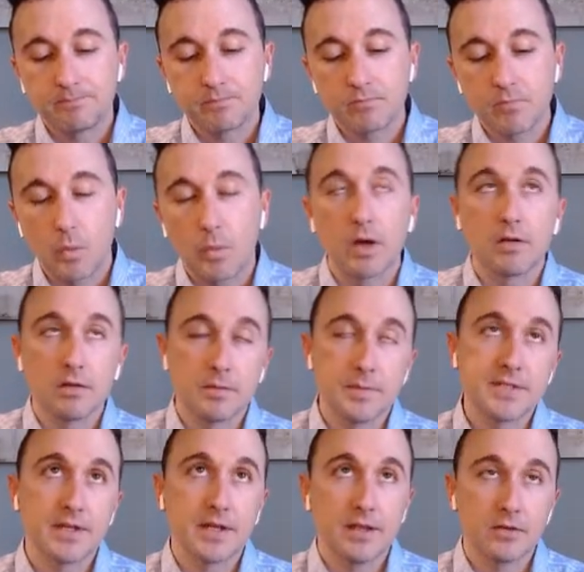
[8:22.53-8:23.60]
Well, let me
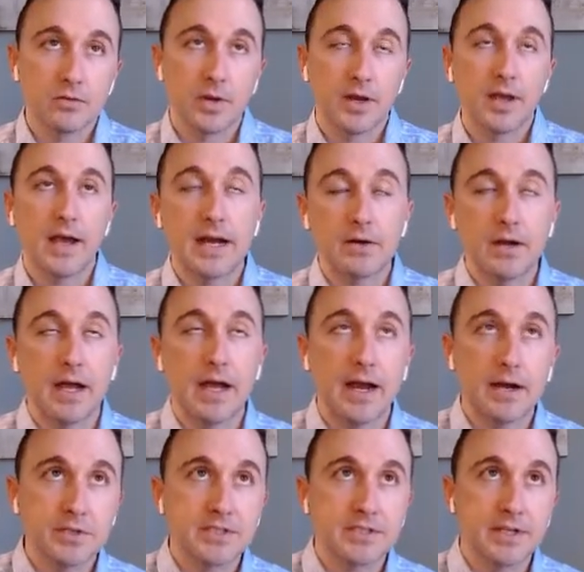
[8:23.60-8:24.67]
say it this way.
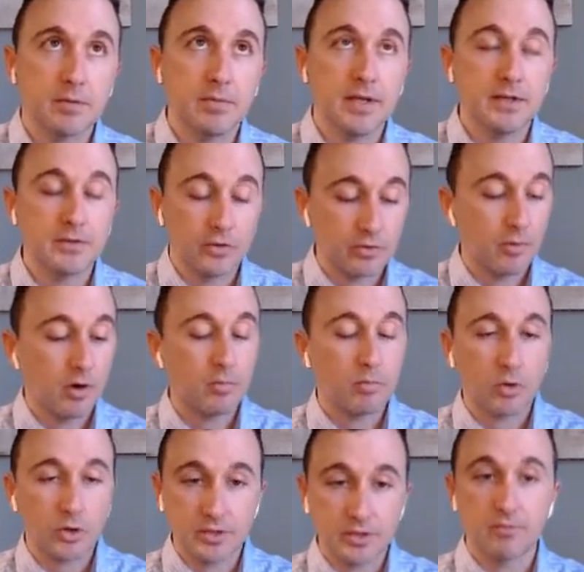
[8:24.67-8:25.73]
High-risk syncope is a small
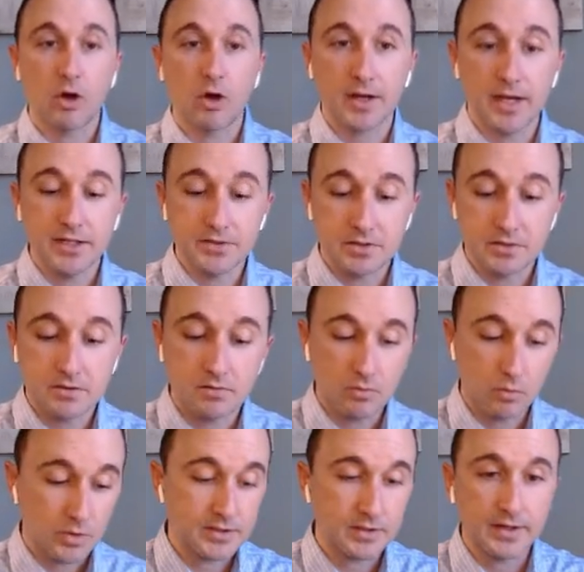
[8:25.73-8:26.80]
portion of our cases, the
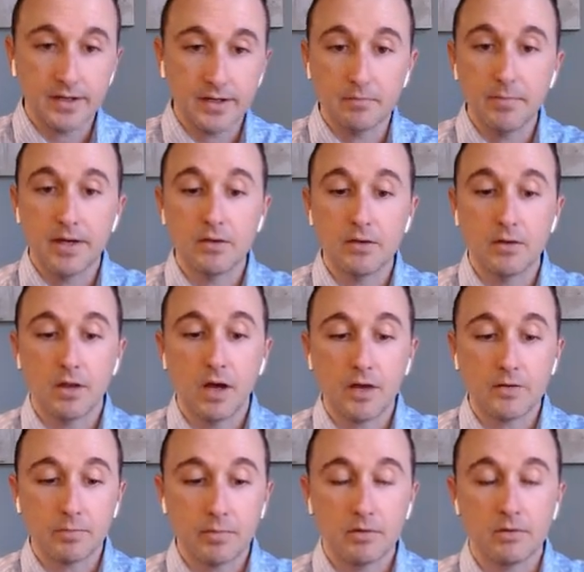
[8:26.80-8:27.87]
ones that get admitted to the
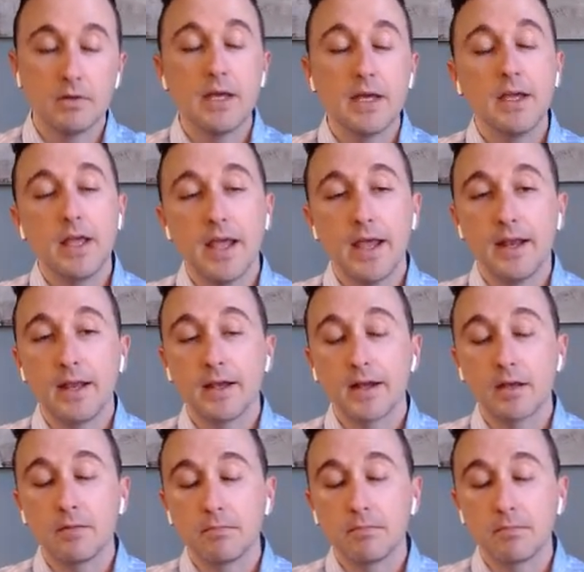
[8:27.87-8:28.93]
hospital, and it
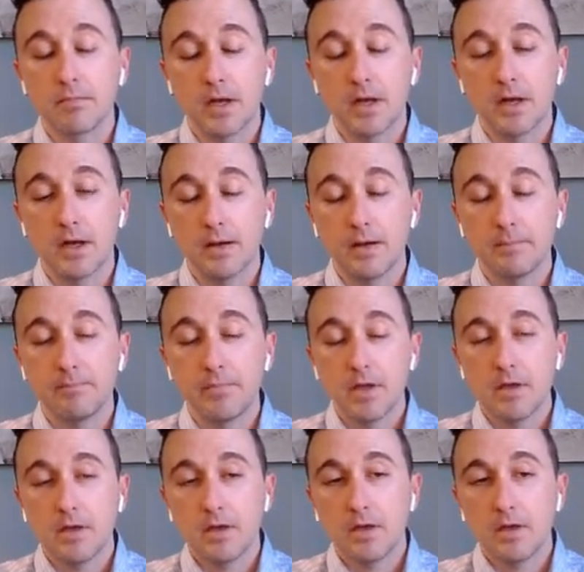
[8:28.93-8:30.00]

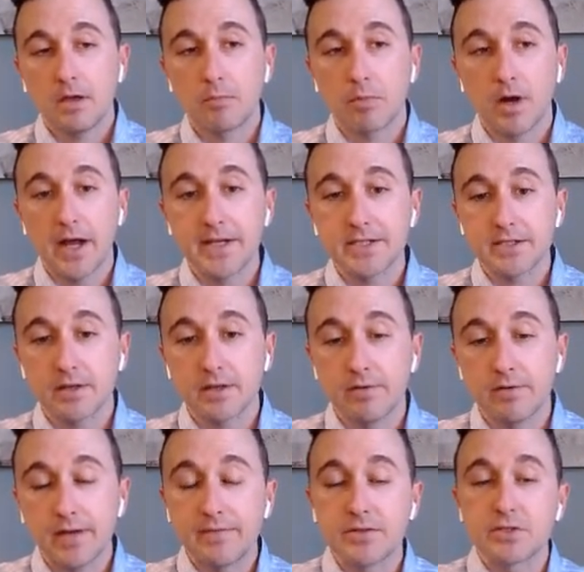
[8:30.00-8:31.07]
comprises of
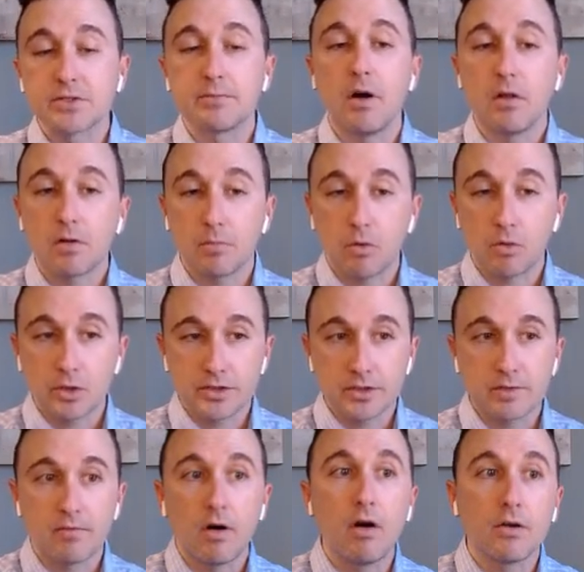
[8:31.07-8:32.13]
an even smaller portion
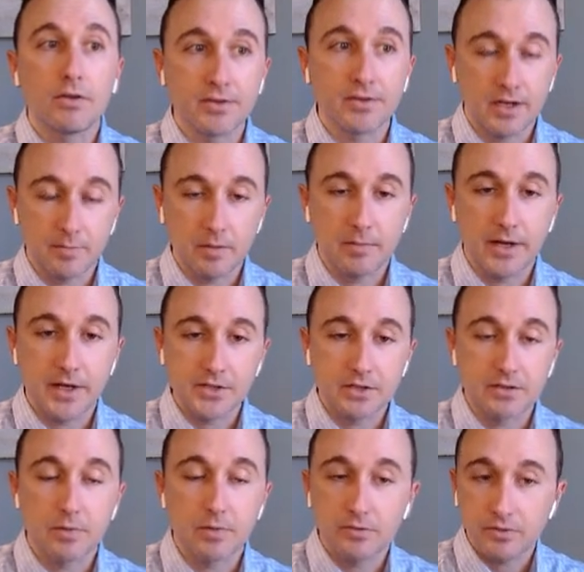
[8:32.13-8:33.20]
of all syncope
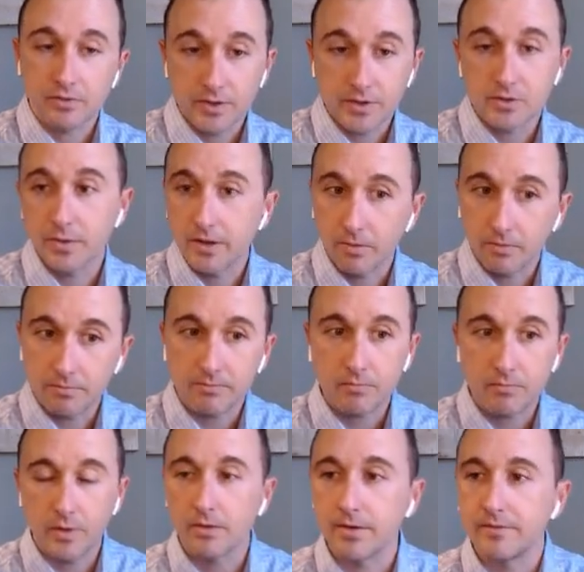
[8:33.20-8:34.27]
patients, most of which we don't
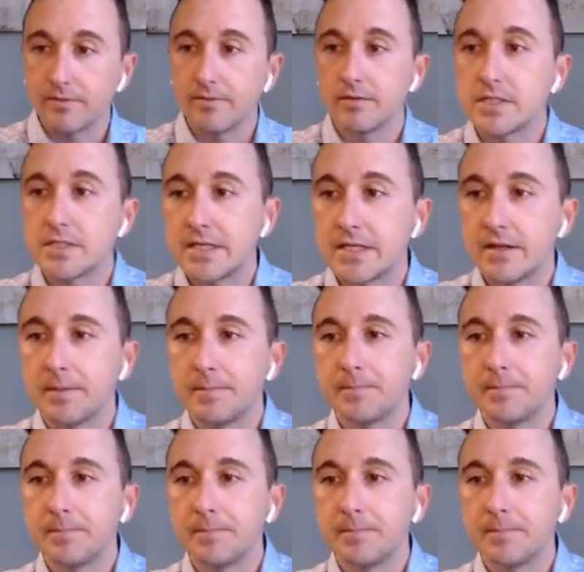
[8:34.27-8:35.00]
even see.